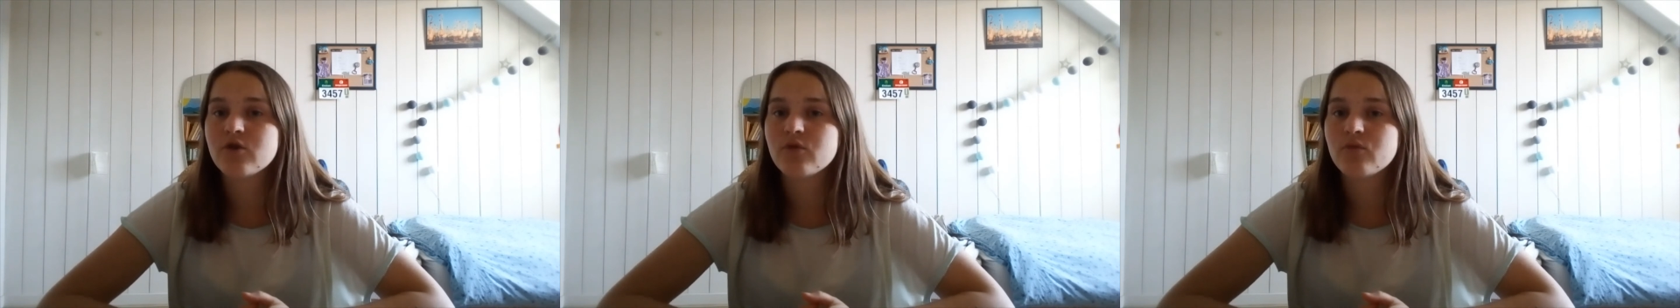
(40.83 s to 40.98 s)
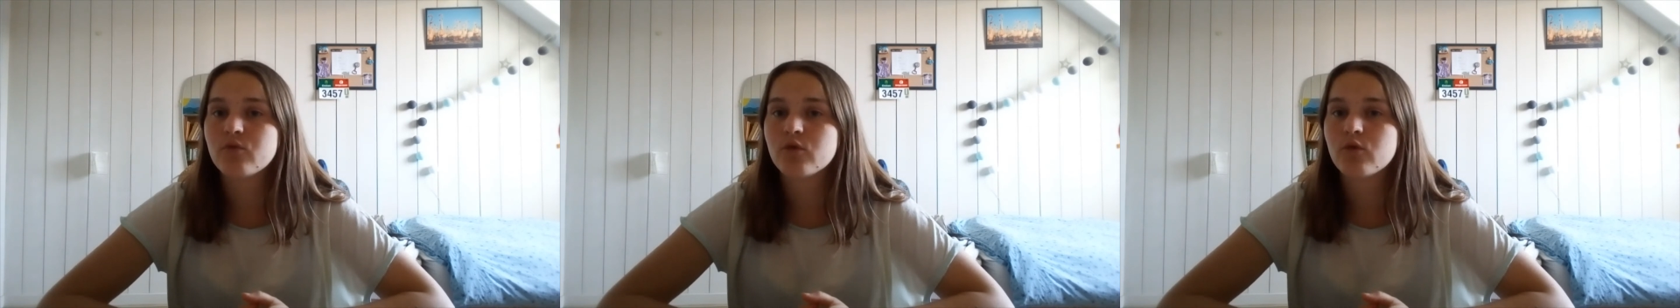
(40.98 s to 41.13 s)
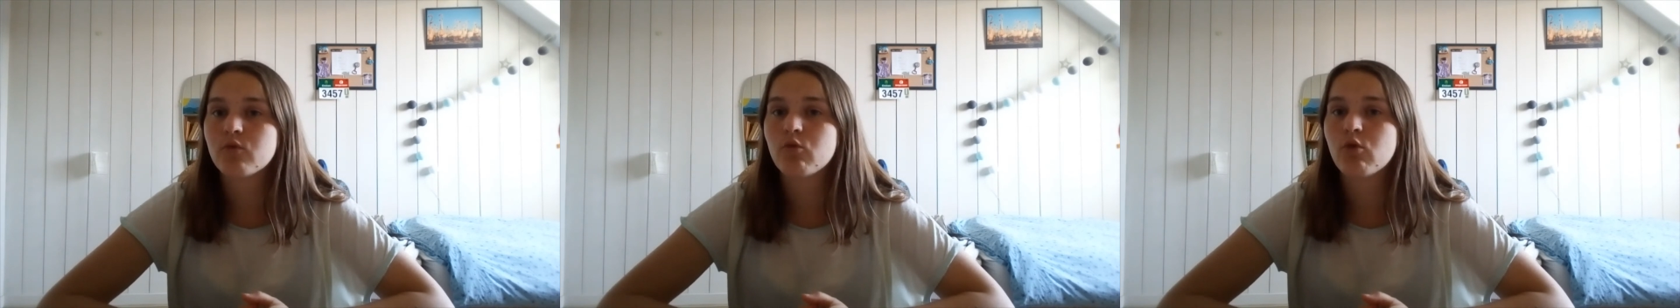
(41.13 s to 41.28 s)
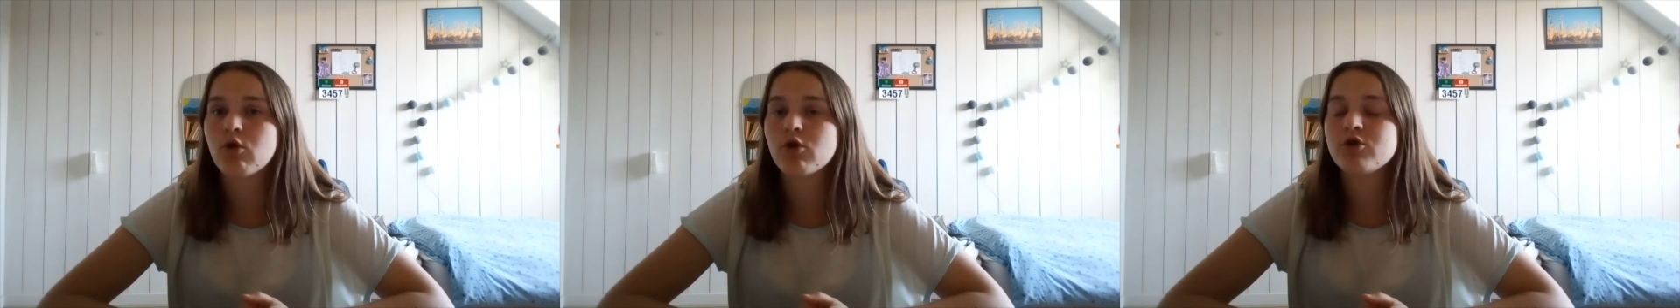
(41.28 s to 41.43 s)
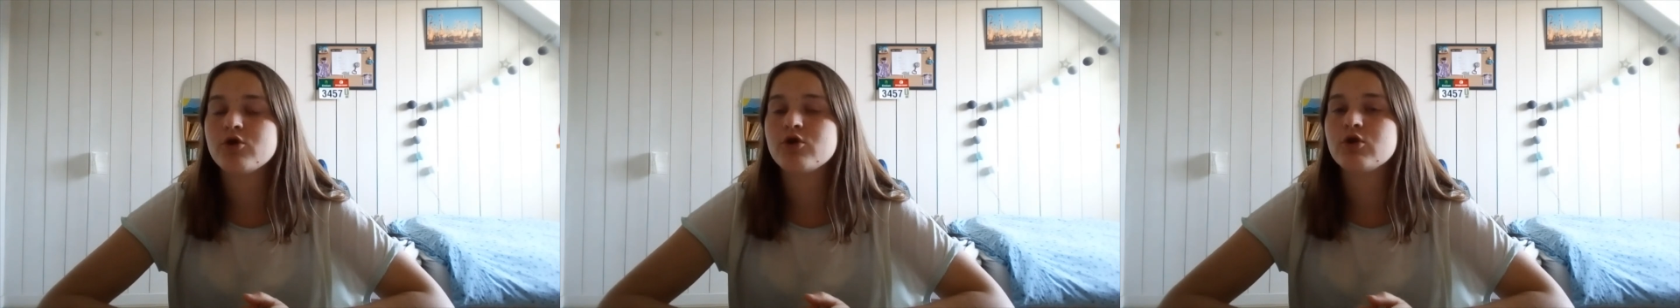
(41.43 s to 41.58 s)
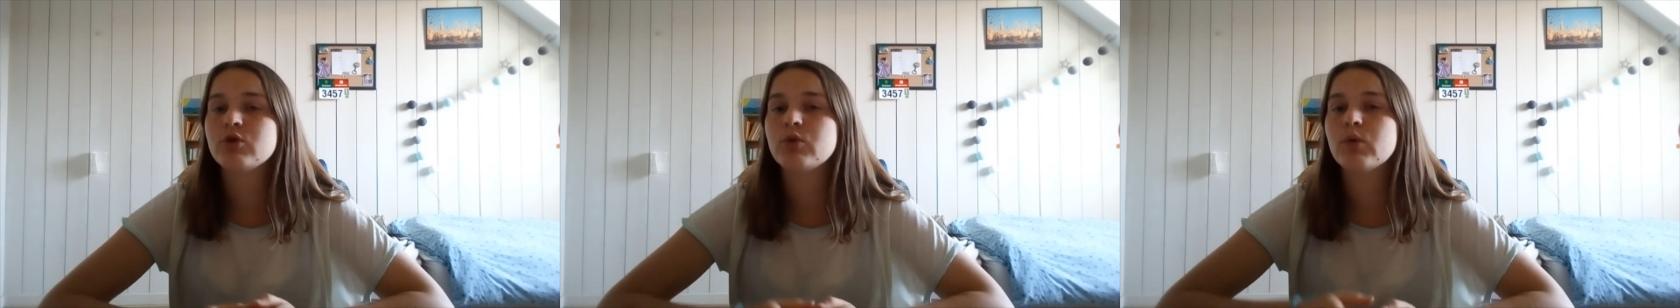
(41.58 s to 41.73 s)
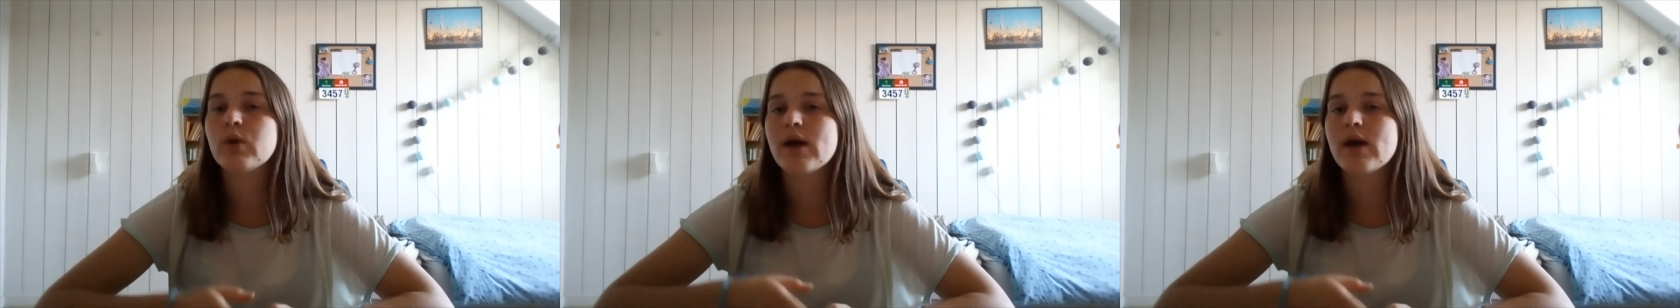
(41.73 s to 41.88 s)
of World War
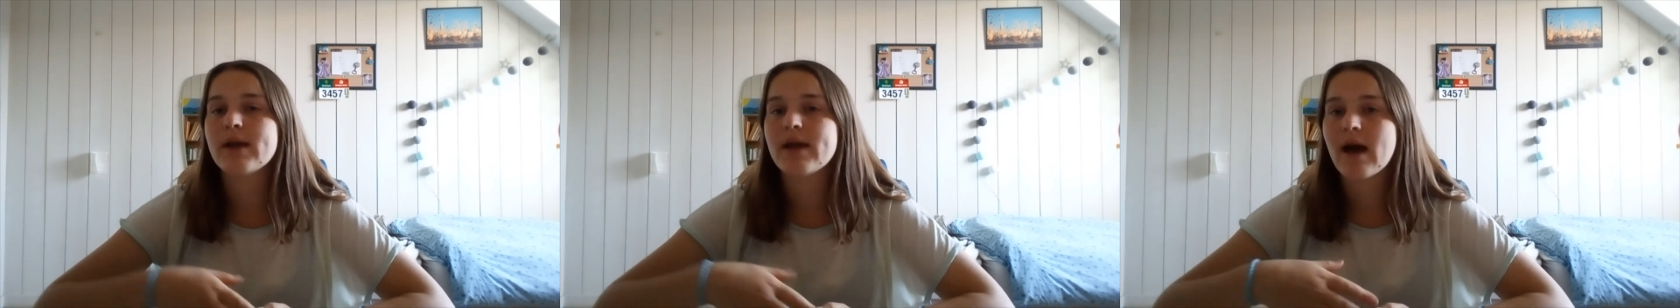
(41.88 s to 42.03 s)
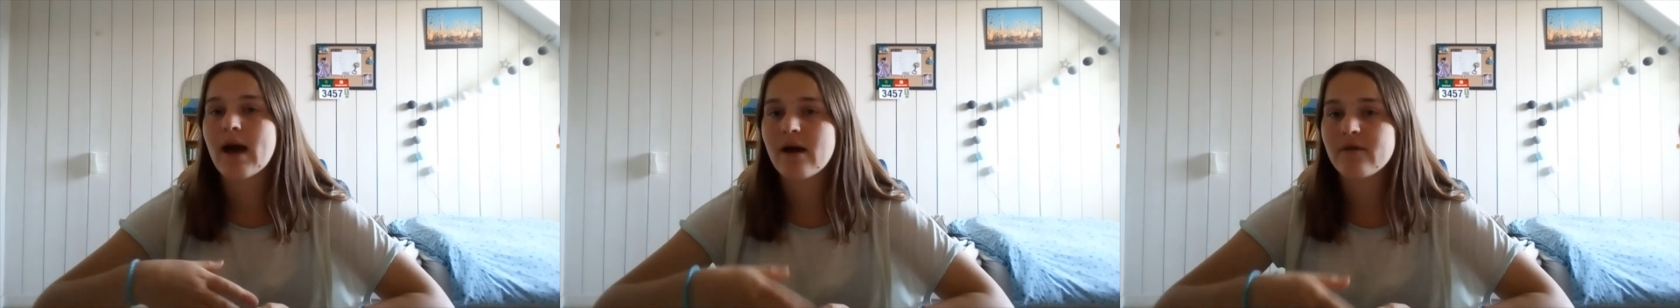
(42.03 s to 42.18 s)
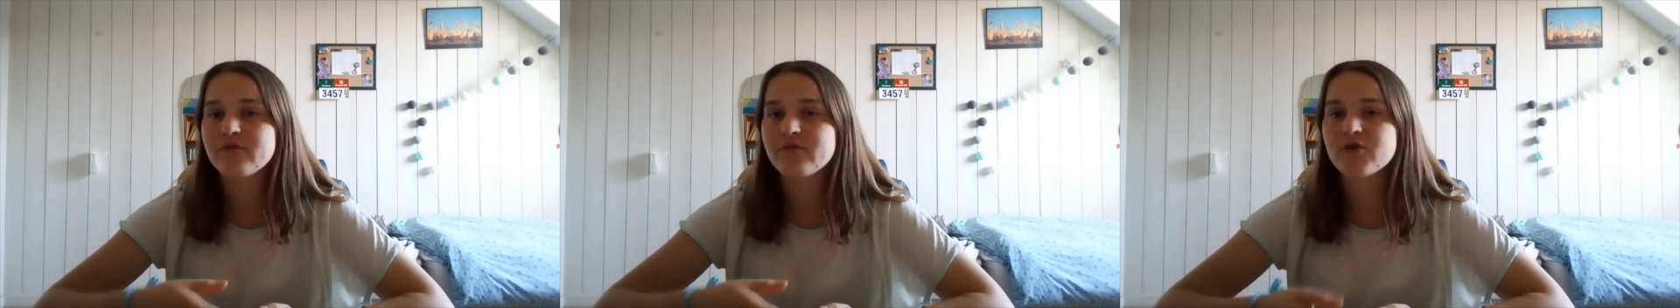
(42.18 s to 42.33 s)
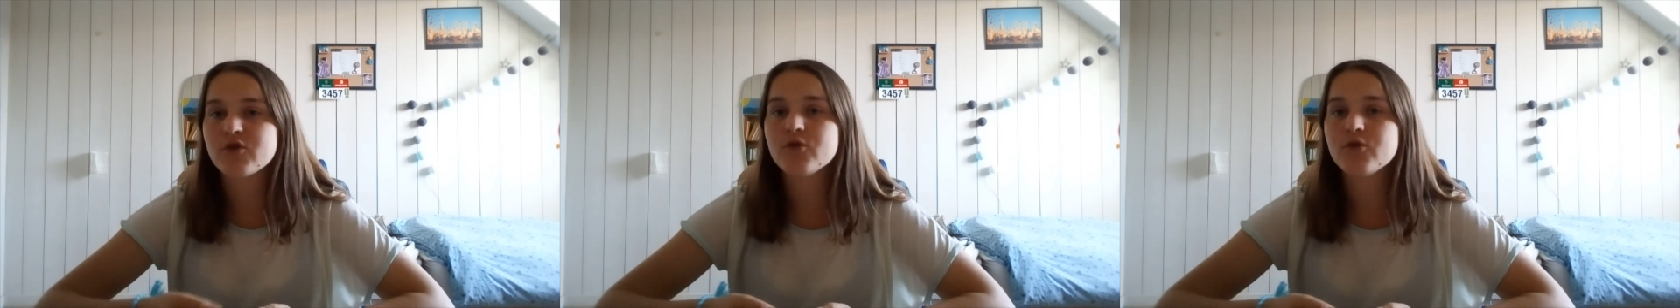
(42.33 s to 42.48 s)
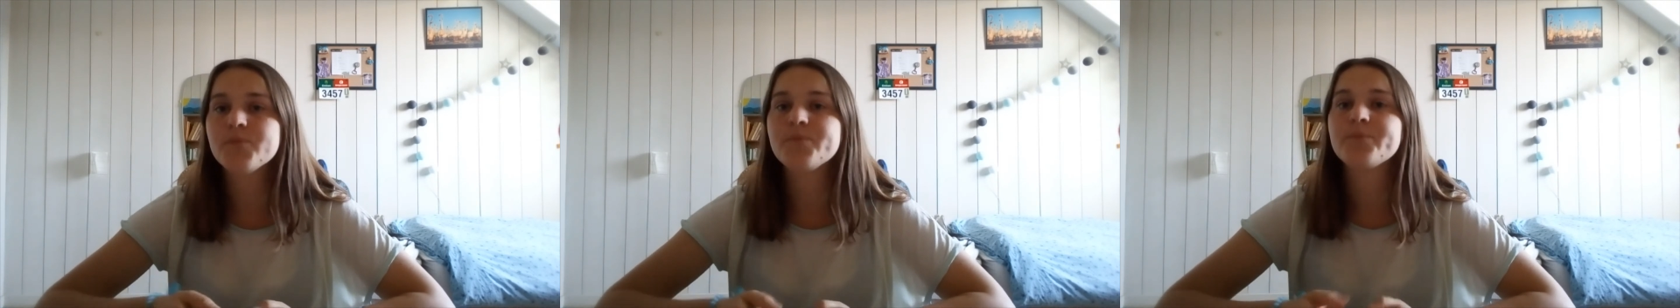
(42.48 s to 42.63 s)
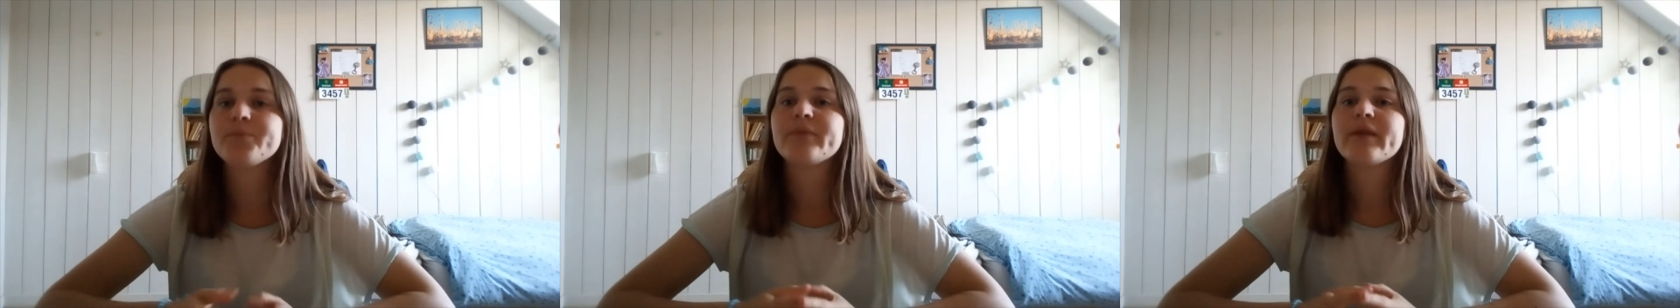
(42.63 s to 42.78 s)
II and after.